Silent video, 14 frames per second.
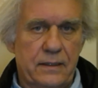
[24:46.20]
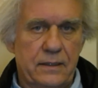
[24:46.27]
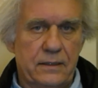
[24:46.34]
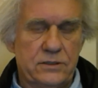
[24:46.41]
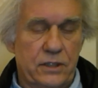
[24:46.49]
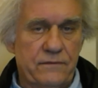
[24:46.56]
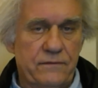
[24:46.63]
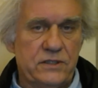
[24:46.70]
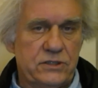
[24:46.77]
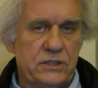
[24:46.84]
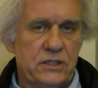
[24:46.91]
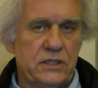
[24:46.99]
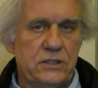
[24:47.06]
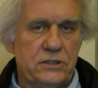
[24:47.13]

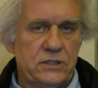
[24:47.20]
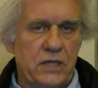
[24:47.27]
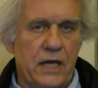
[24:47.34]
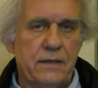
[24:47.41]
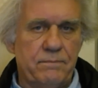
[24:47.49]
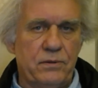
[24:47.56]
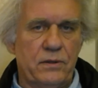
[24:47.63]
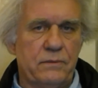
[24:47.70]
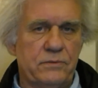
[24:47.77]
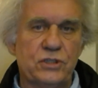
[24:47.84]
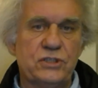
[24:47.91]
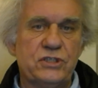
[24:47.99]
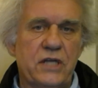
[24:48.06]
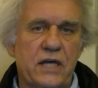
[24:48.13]
Service is unemployment.
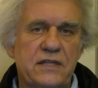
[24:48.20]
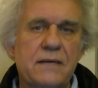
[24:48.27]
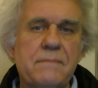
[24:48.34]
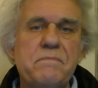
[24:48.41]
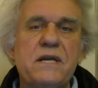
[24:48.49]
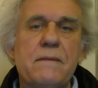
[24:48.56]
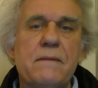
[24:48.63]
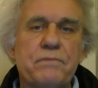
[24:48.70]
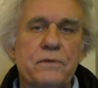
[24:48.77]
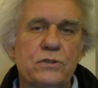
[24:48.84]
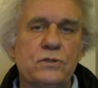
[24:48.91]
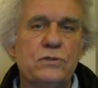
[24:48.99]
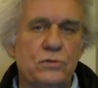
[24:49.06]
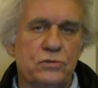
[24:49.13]
There's nothing being
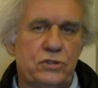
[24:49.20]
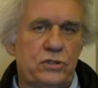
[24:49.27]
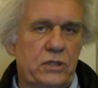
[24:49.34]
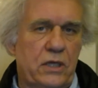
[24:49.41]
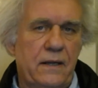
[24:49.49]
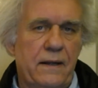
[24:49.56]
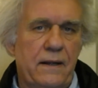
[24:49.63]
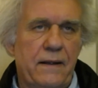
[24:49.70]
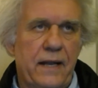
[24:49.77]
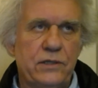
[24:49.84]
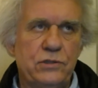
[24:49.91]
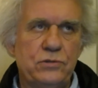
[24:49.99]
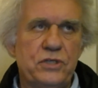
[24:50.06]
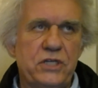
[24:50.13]
produced.
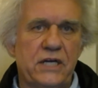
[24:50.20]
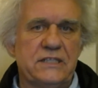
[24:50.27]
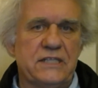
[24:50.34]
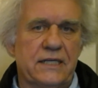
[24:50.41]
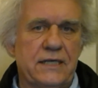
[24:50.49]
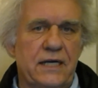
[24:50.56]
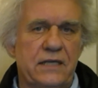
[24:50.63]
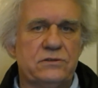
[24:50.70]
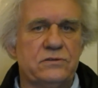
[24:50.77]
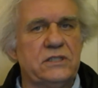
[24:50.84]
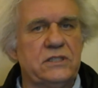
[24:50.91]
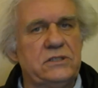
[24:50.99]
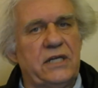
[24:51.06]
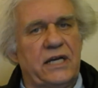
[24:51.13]
And you judge a
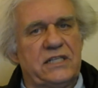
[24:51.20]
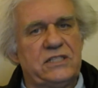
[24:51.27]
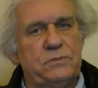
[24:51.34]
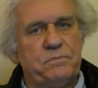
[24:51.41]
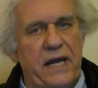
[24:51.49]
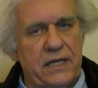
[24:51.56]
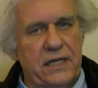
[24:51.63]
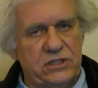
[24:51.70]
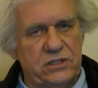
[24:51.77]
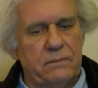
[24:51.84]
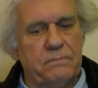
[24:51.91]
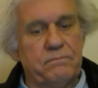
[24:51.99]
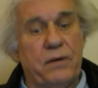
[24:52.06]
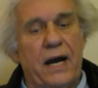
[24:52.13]
country's
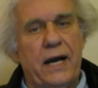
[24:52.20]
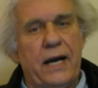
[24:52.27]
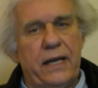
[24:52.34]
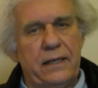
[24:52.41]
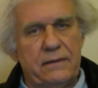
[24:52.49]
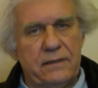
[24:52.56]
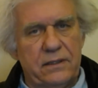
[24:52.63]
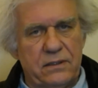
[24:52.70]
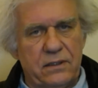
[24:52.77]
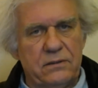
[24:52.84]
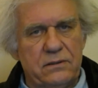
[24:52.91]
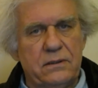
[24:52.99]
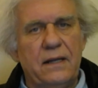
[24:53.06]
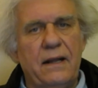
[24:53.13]
expansion by, you
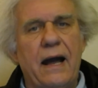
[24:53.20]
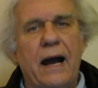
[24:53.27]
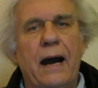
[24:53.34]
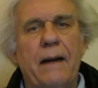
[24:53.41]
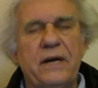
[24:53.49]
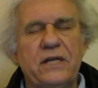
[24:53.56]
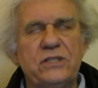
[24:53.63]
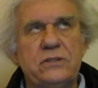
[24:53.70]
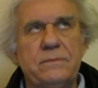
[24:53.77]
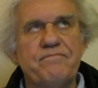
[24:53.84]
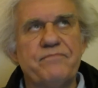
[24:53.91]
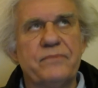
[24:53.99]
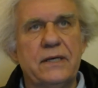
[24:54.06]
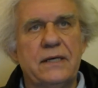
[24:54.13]
know, how much
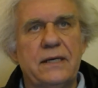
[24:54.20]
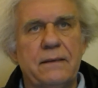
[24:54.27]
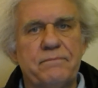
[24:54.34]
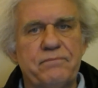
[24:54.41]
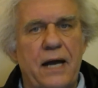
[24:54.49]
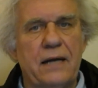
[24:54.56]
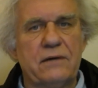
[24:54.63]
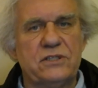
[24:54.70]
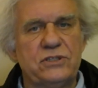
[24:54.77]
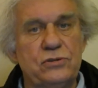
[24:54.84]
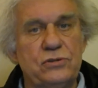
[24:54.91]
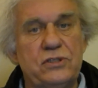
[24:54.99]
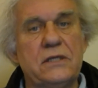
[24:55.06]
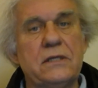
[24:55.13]
uh, progress
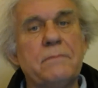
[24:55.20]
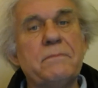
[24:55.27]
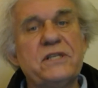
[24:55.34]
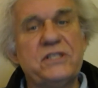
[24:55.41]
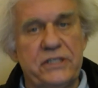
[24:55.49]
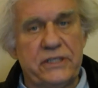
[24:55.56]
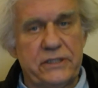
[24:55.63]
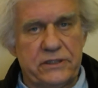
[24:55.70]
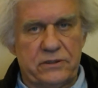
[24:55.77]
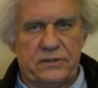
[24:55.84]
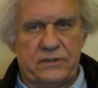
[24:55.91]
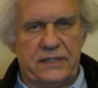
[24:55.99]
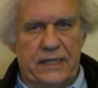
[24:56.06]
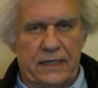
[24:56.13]
you see in the
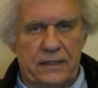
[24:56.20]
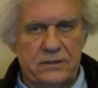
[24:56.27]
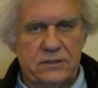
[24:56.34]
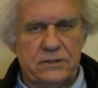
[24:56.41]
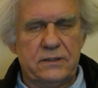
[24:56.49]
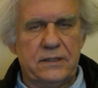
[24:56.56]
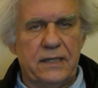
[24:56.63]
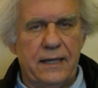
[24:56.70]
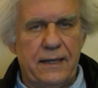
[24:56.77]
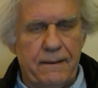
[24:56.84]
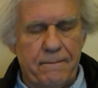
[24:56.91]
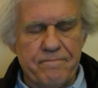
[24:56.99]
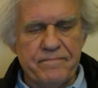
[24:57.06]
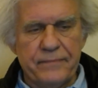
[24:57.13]
material things.
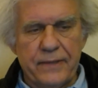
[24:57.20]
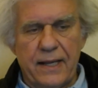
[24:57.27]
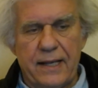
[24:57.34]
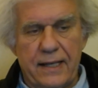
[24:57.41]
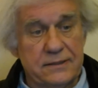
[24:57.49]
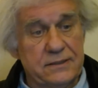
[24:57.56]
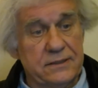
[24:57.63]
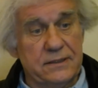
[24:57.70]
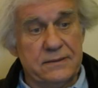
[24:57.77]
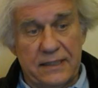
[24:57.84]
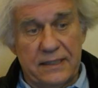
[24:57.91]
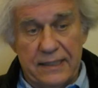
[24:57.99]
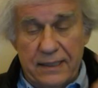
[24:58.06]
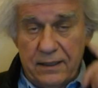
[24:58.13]
Okay, and so
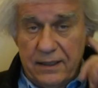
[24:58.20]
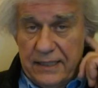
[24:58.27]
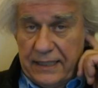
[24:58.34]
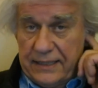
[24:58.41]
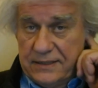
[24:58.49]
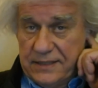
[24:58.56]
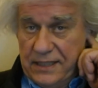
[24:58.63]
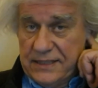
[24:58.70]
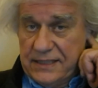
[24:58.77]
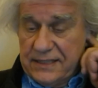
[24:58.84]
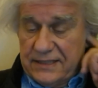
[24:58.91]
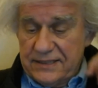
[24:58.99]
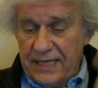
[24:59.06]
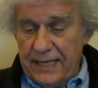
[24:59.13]
uh, all I can tell you
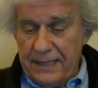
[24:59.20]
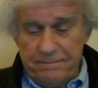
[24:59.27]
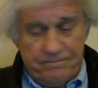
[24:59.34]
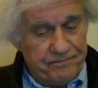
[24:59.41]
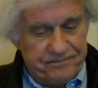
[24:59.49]
is that